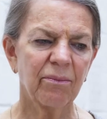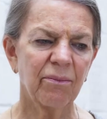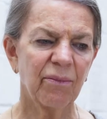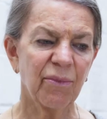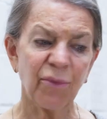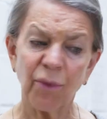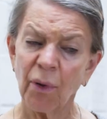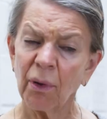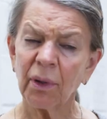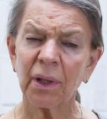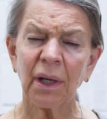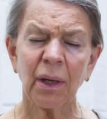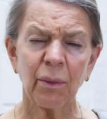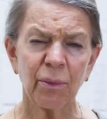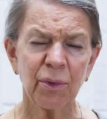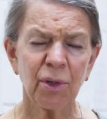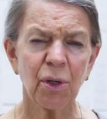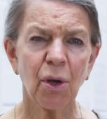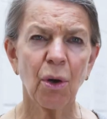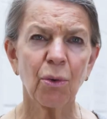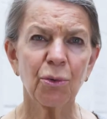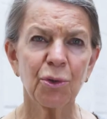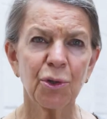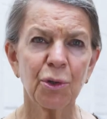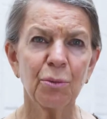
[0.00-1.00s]
thought I would
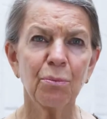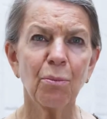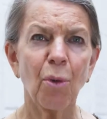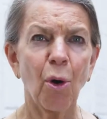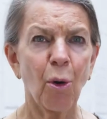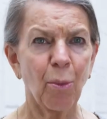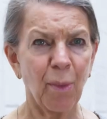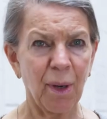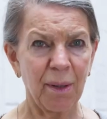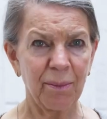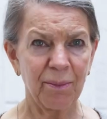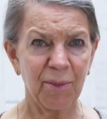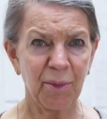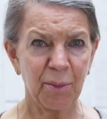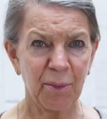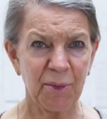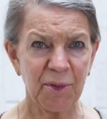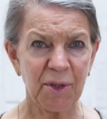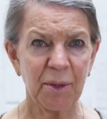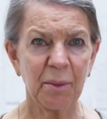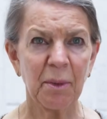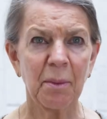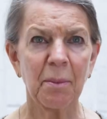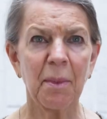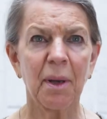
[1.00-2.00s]
go to MoMA, the
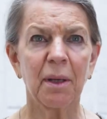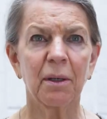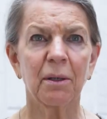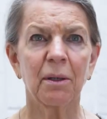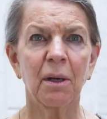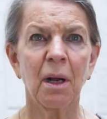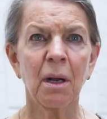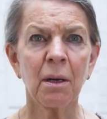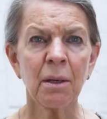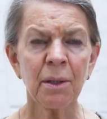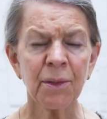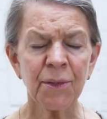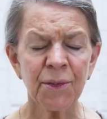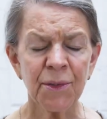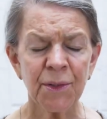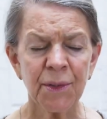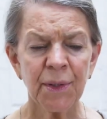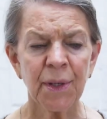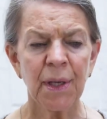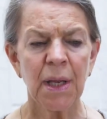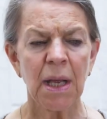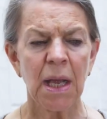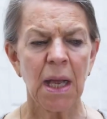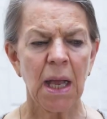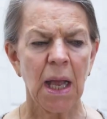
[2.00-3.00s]
Museum of Modern Art.
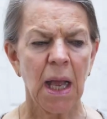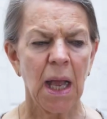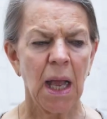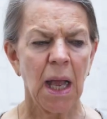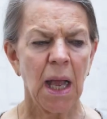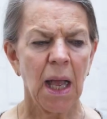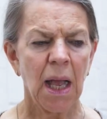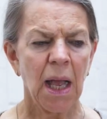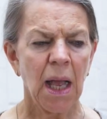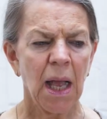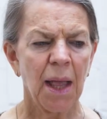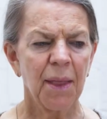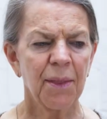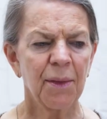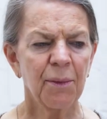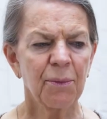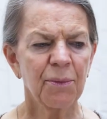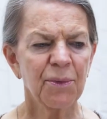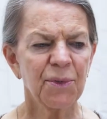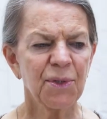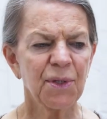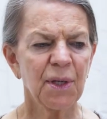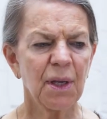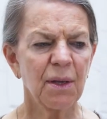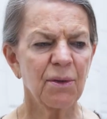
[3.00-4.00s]
There
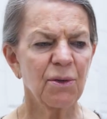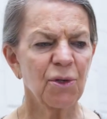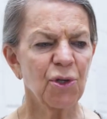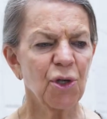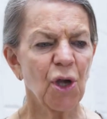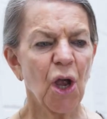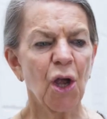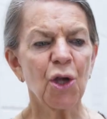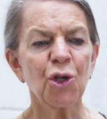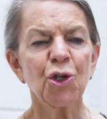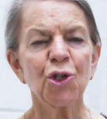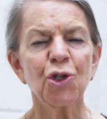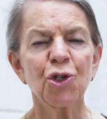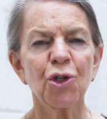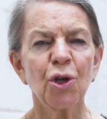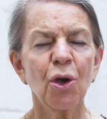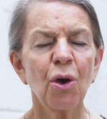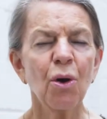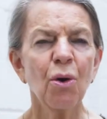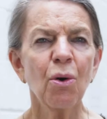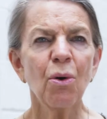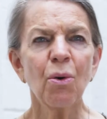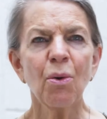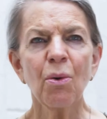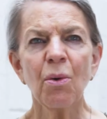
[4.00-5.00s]
was a
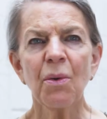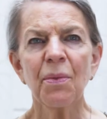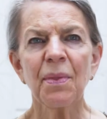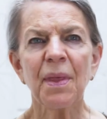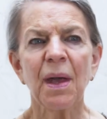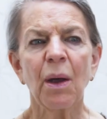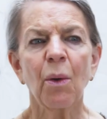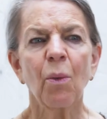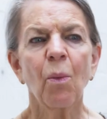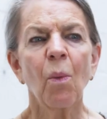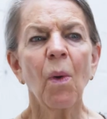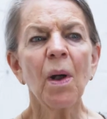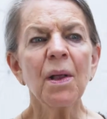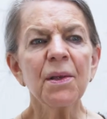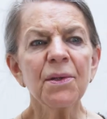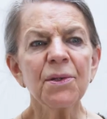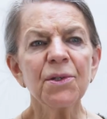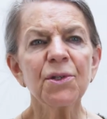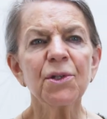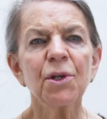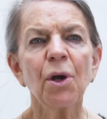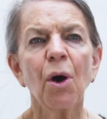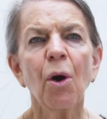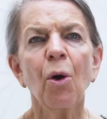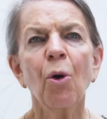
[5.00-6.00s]
show that was
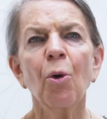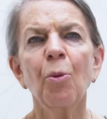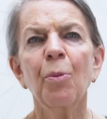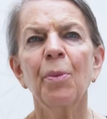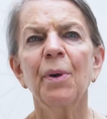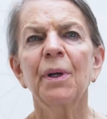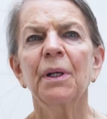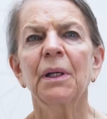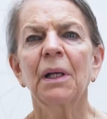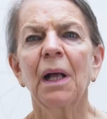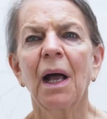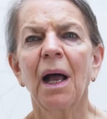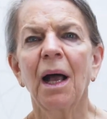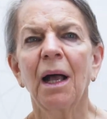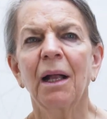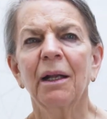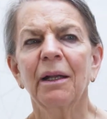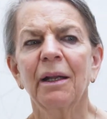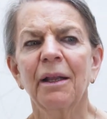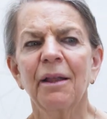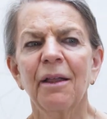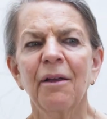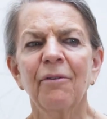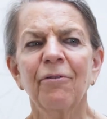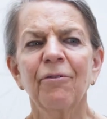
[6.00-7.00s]
to open
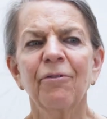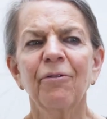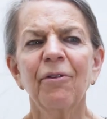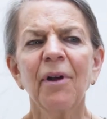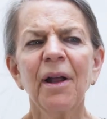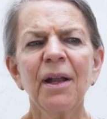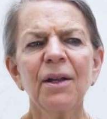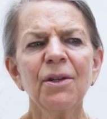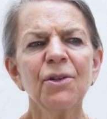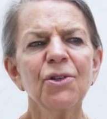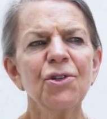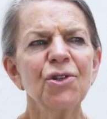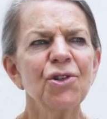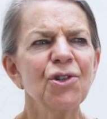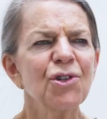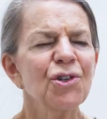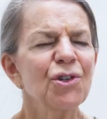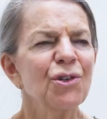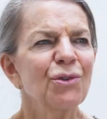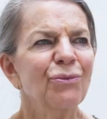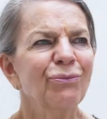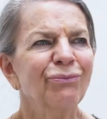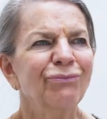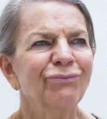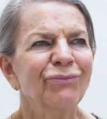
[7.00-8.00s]
on a
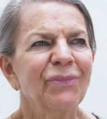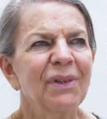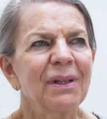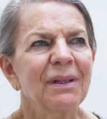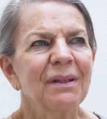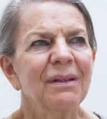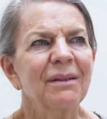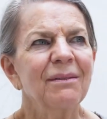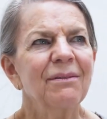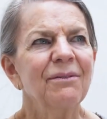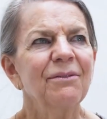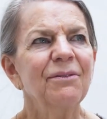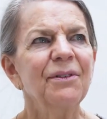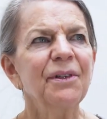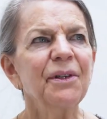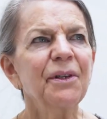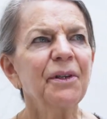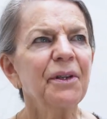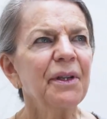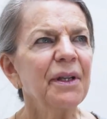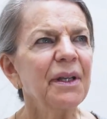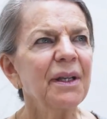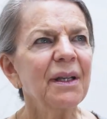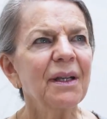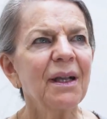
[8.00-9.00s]
French,
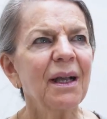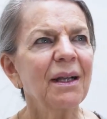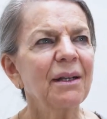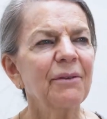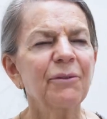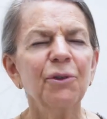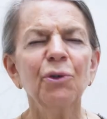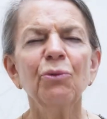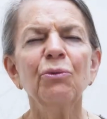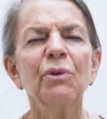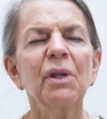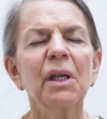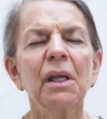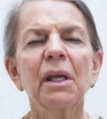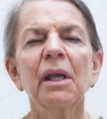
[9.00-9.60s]
very kind of unique